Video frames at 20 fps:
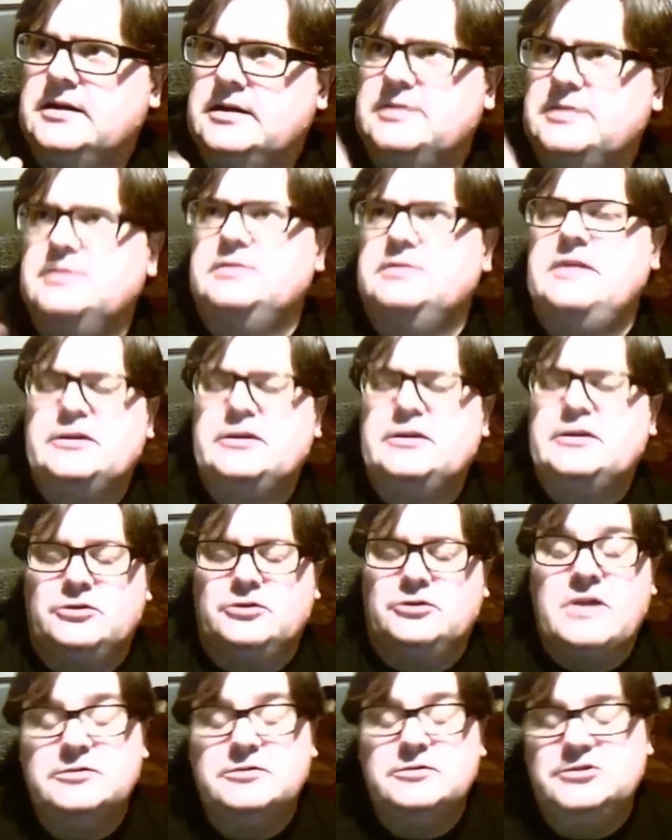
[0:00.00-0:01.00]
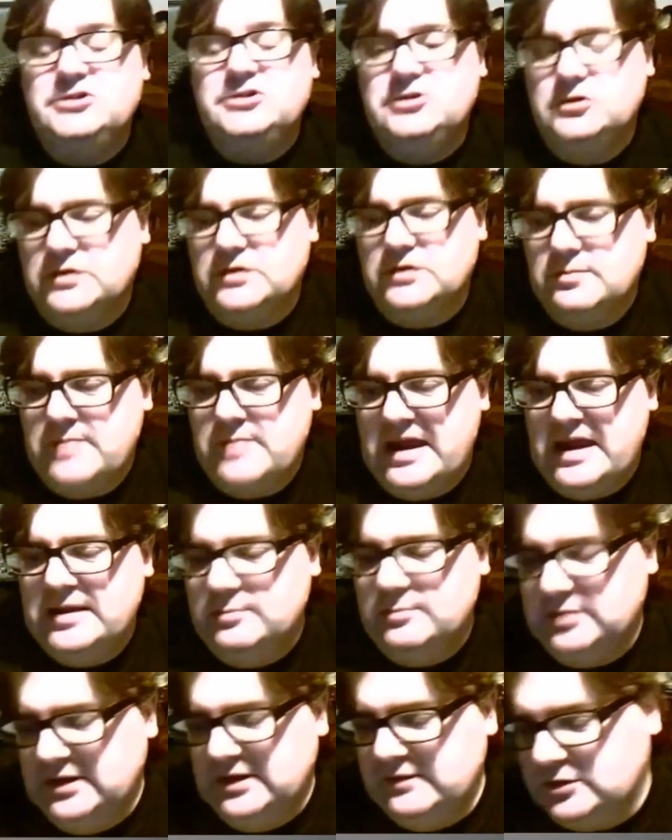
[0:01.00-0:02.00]
The actual language you use on the
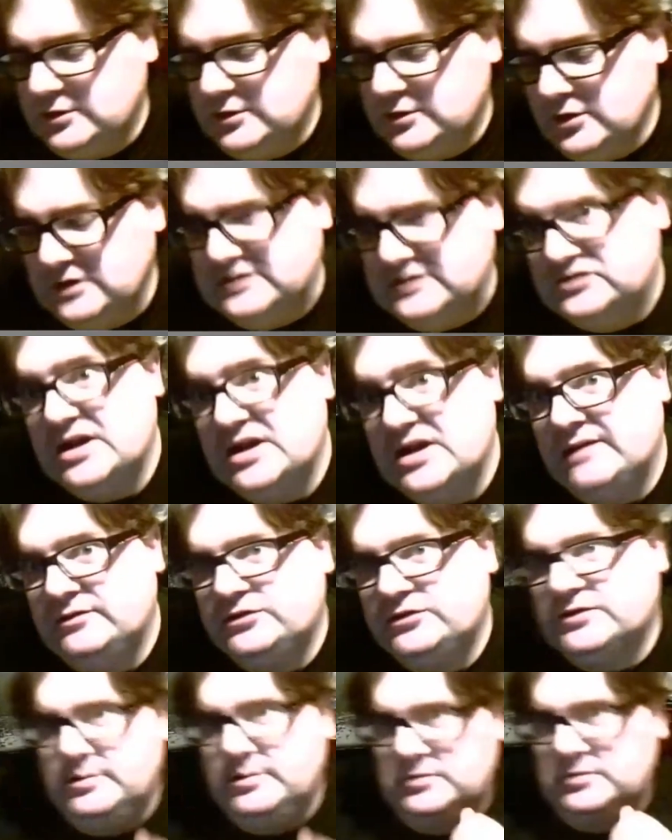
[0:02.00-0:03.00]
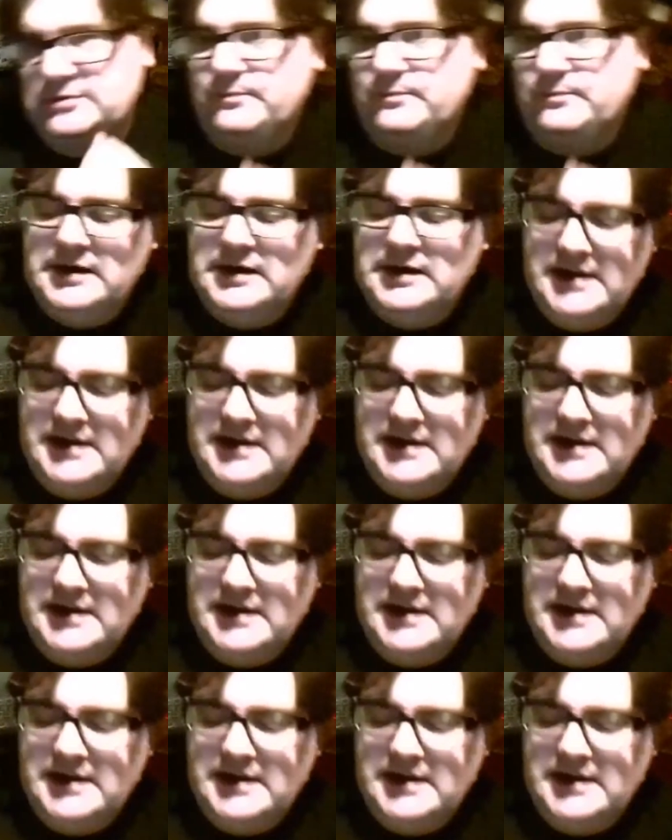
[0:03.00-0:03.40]
back end, believe it or not, is JavaScript.